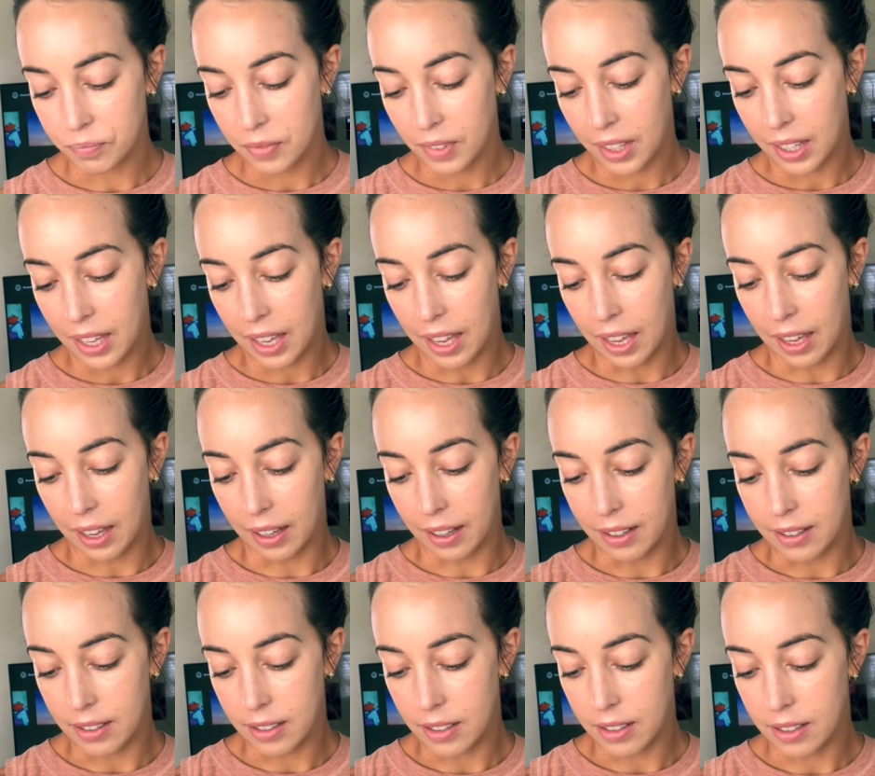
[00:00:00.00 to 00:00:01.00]

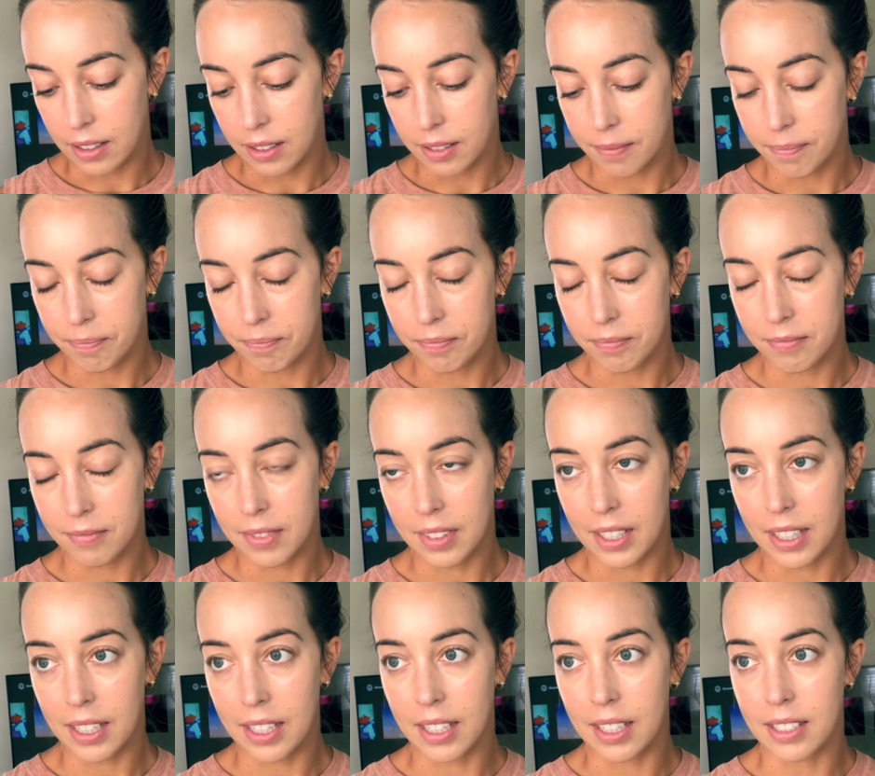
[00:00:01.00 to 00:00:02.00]
and
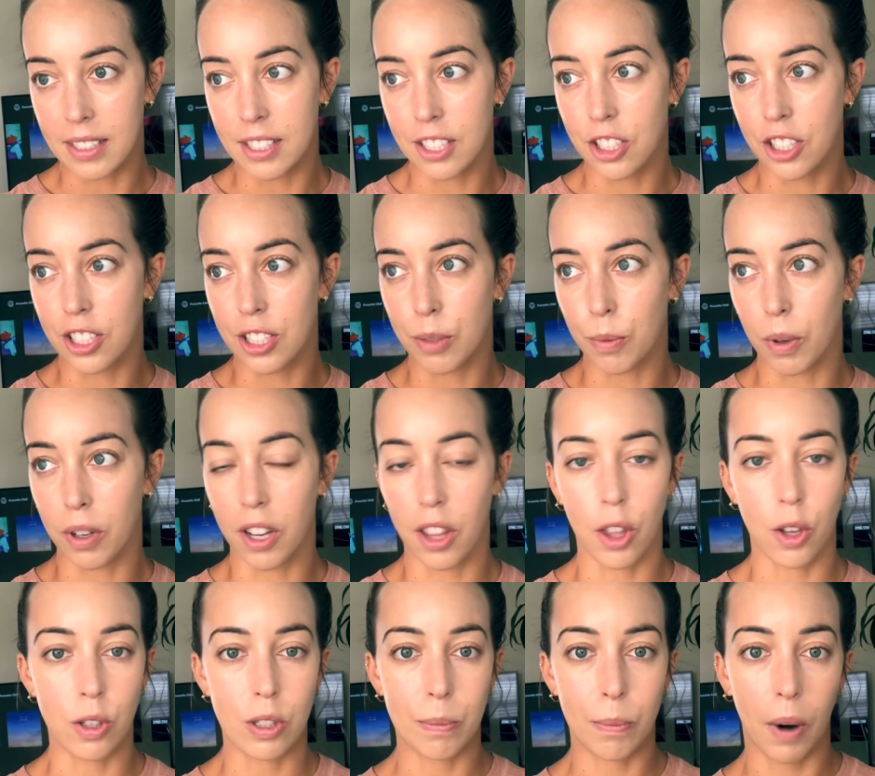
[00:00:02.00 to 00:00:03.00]
it's just one of those
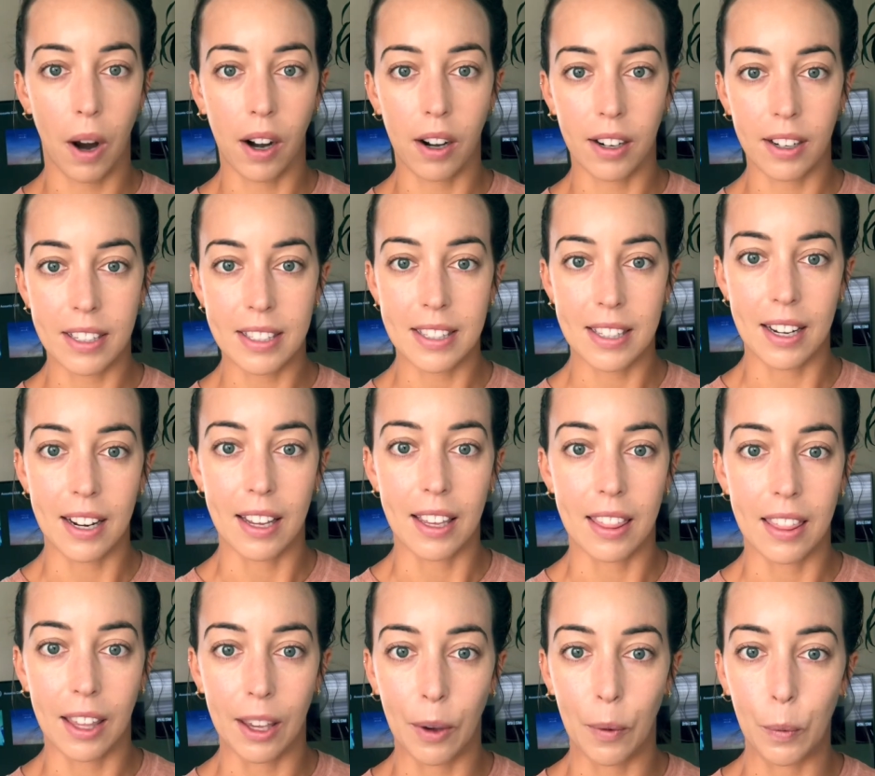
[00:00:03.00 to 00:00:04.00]
products that I
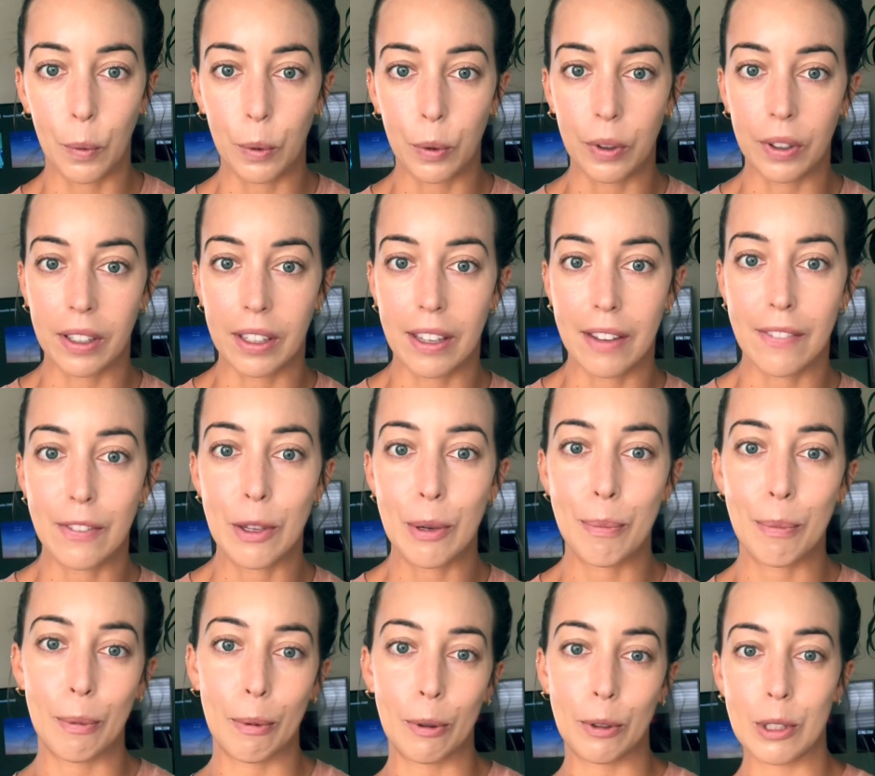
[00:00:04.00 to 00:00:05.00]
think will give you
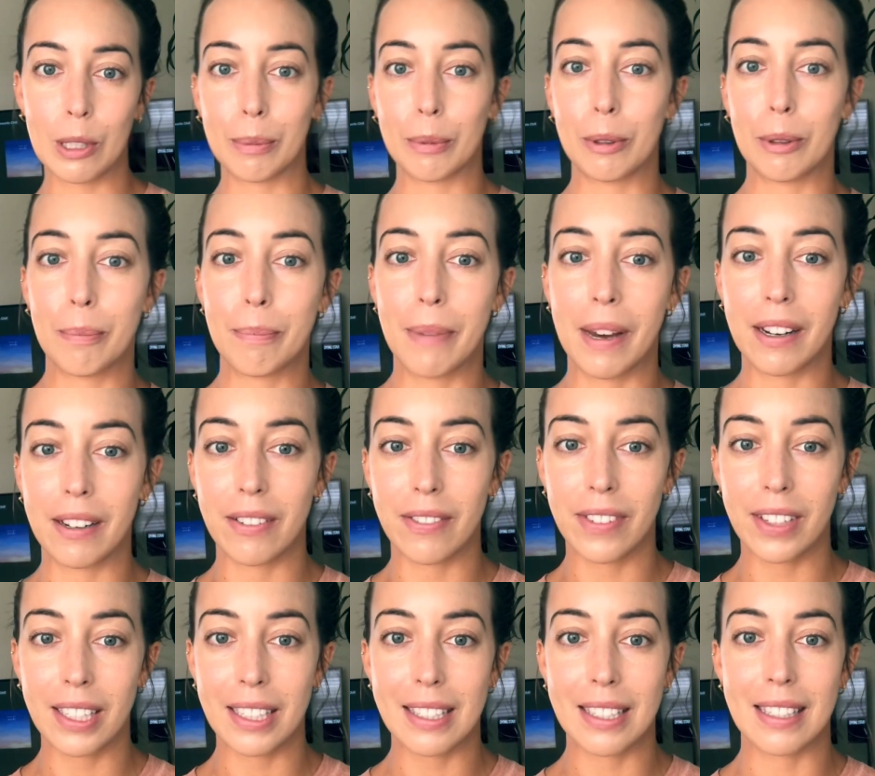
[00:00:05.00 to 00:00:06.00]
multiple
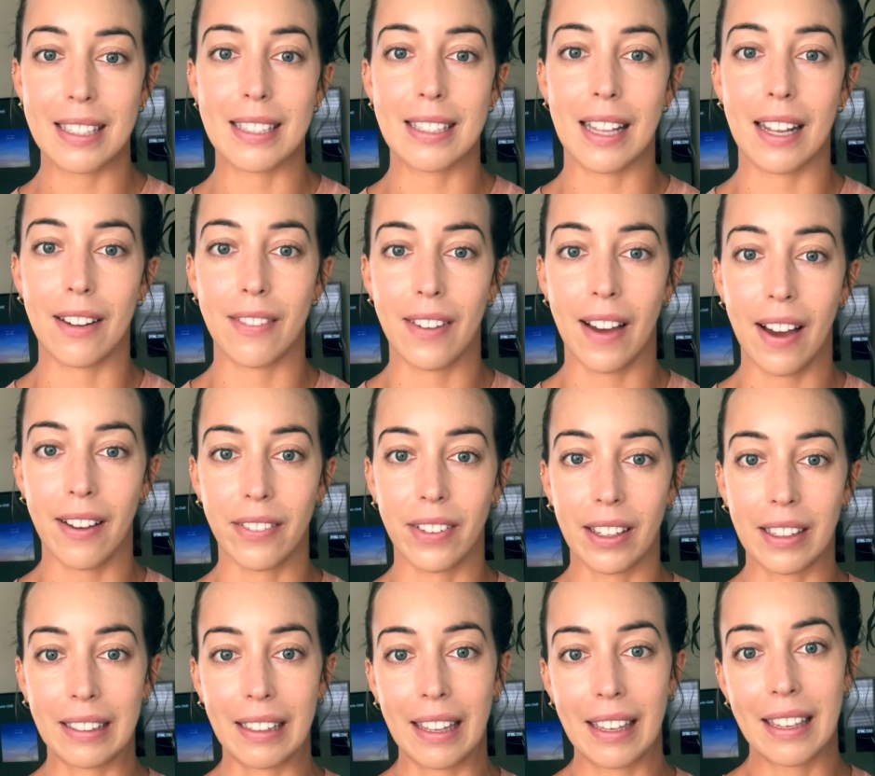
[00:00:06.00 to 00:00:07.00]
benefits instead of having
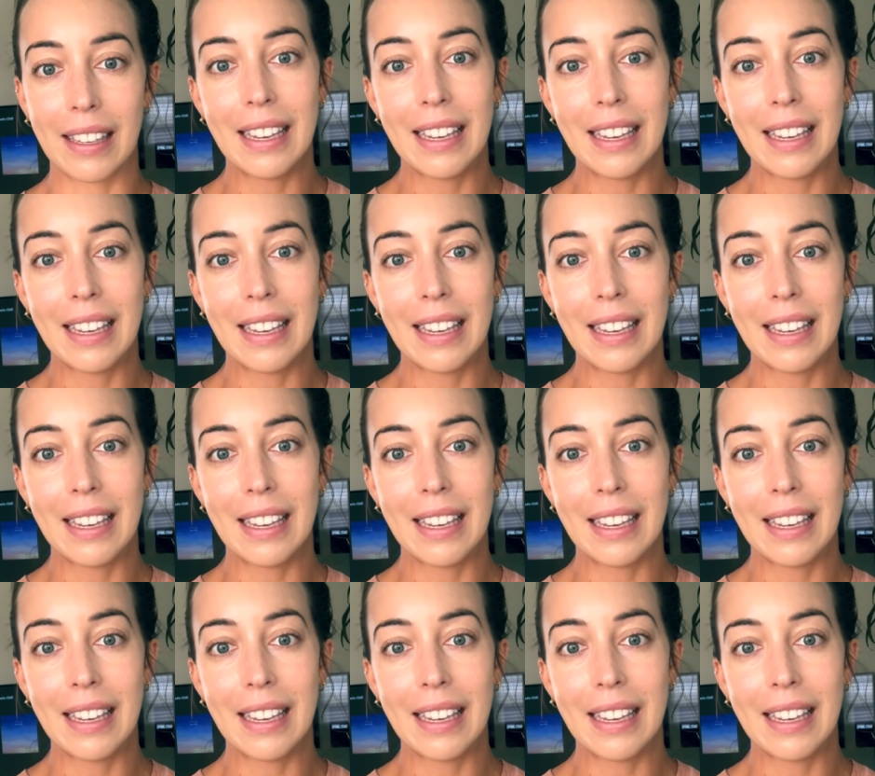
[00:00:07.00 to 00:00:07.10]
like